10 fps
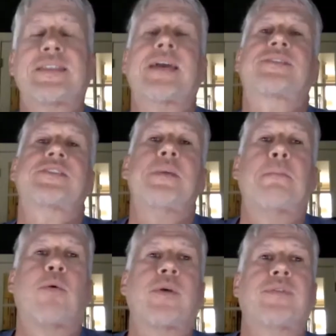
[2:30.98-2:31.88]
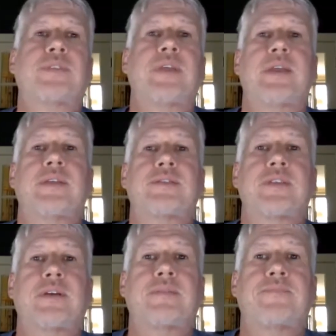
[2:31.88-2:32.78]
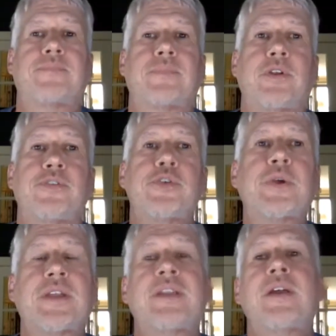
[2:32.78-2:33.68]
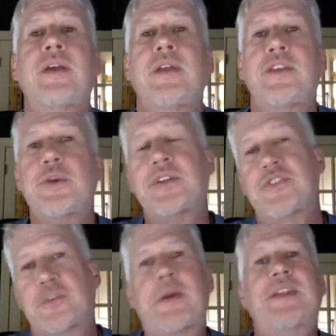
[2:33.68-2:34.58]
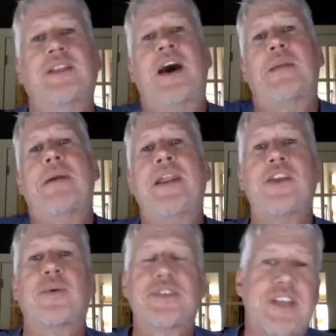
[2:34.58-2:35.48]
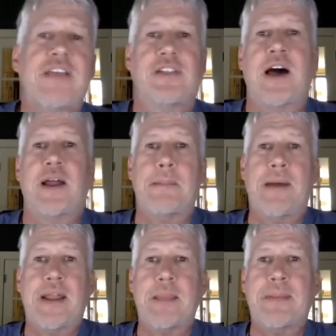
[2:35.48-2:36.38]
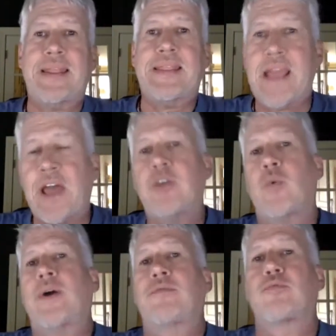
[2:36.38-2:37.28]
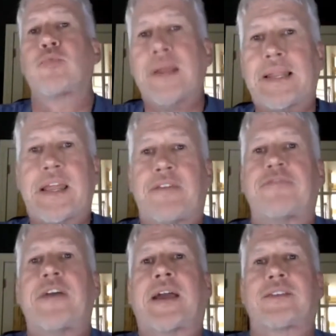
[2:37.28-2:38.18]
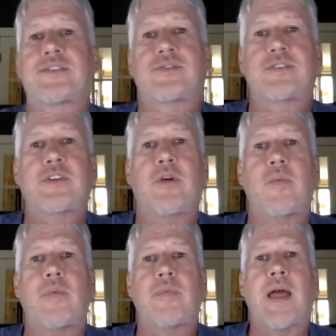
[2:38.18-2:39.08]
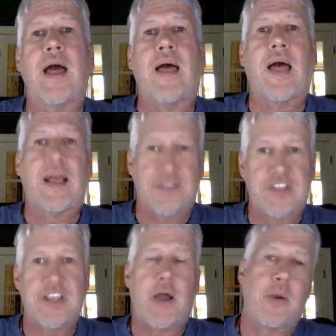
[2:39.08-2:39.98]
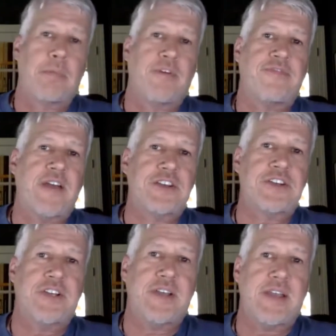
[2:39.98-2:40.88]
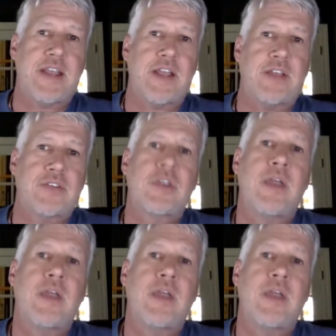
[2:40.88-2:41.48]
that's the important thing is you can spend a lot of money or save a lot of money, but in the end, what really affects us in our profession is